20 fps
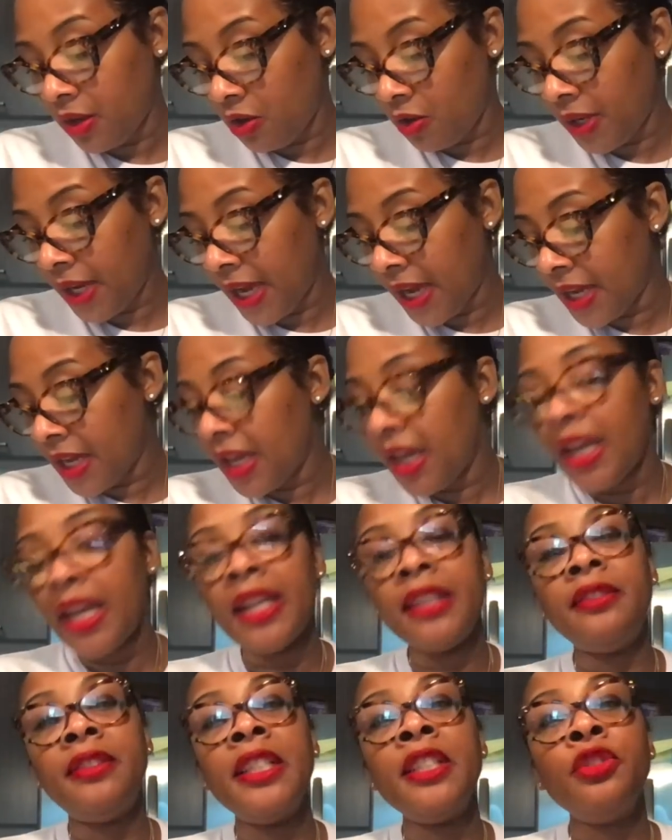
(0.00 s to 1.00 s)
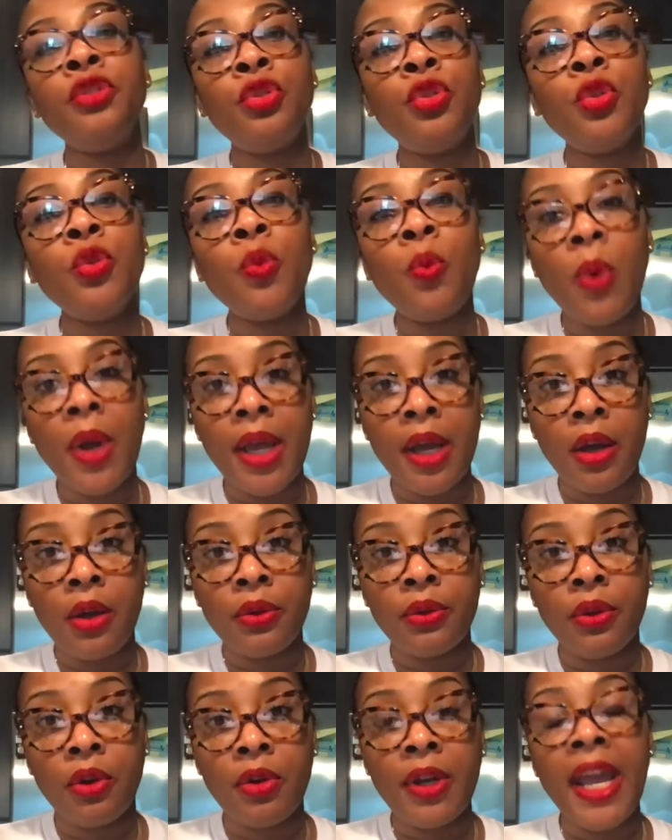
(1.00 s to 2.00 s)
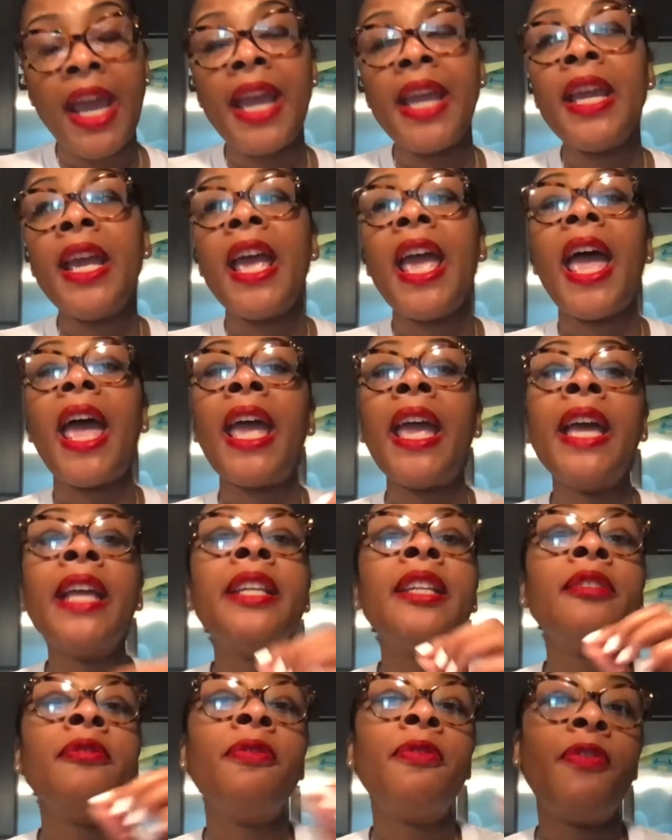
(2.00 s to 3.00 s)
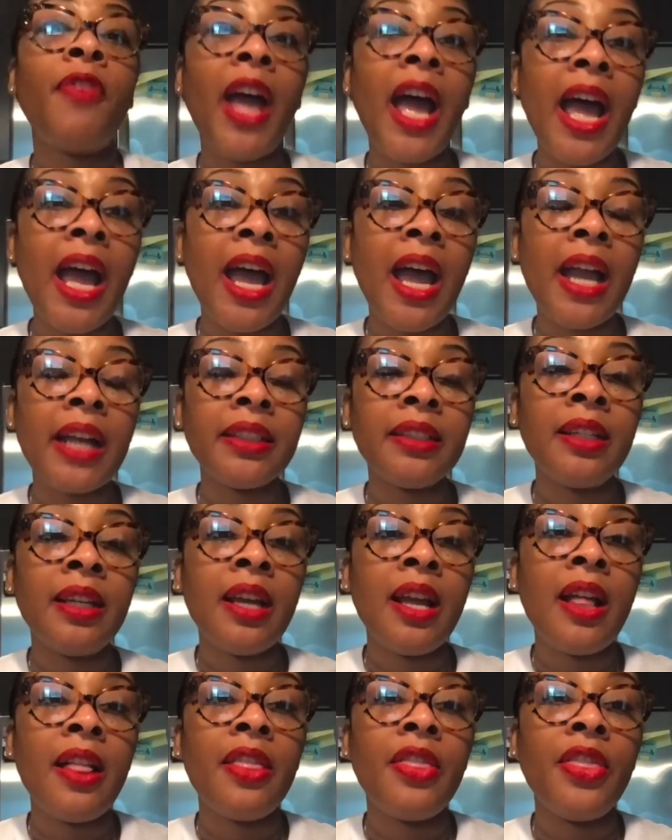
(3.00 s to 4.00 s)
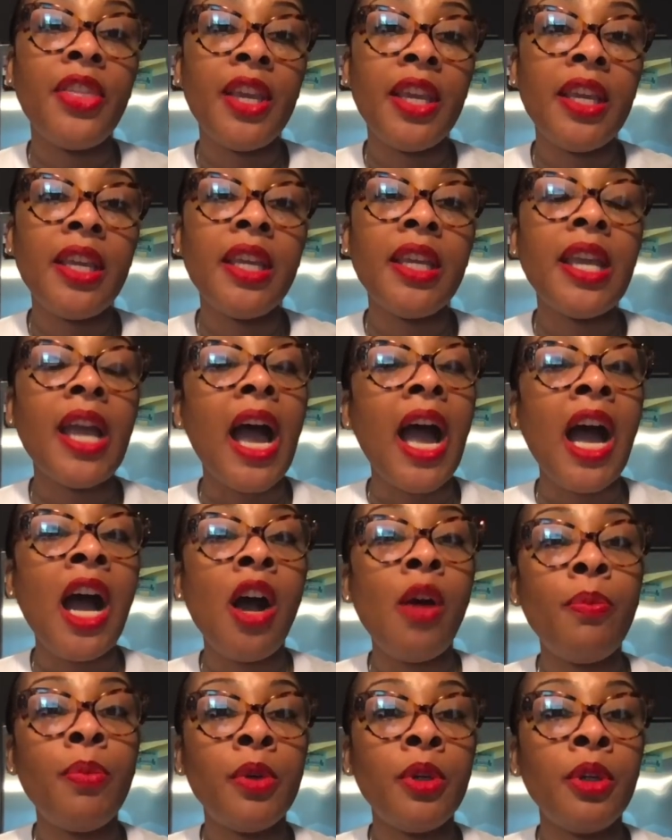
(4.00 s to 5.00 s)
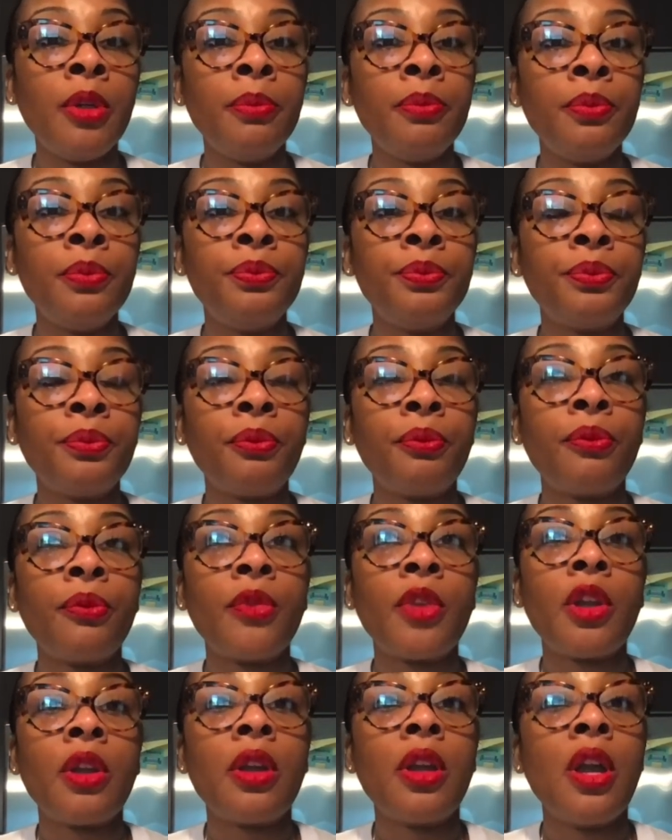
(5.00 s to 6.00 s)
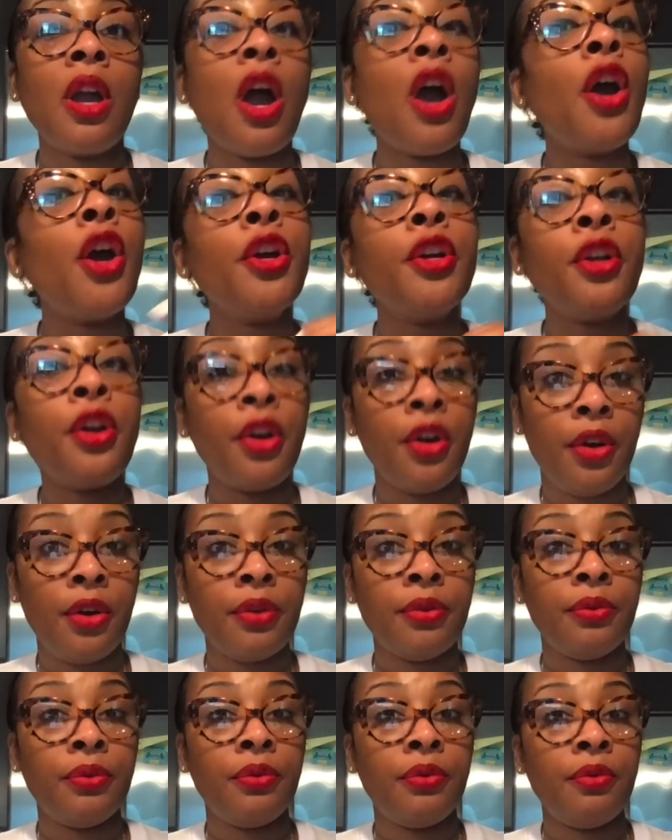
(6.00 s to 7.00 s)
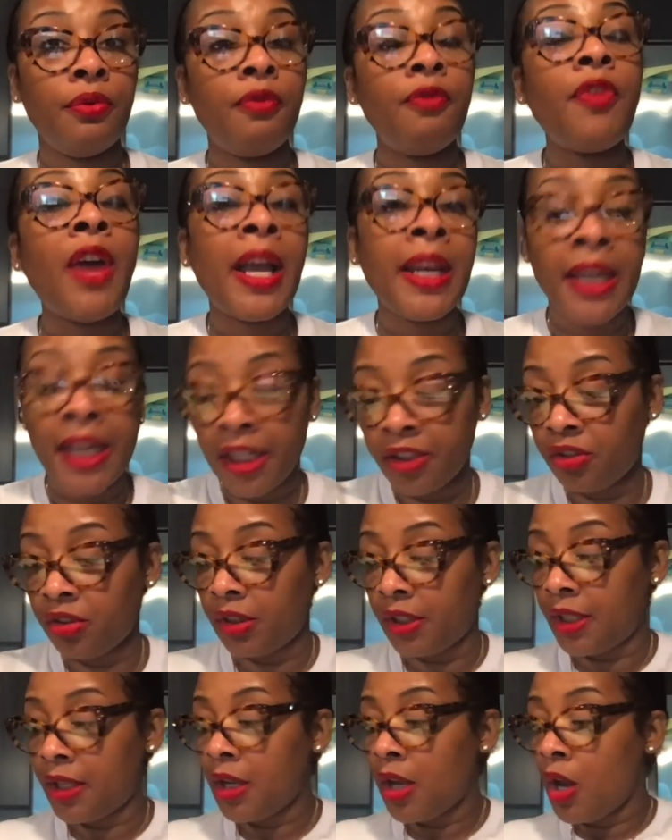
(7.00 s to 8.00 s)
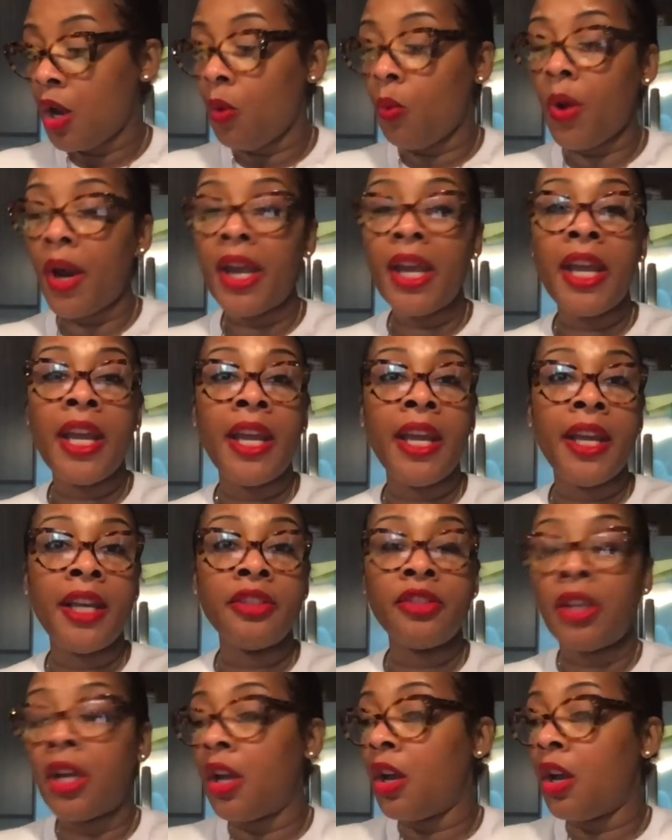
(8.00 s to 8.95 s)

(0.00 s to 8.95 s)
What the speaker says: okay? It didn't do well, okay? And in fact, the album hurt her financially. Whereas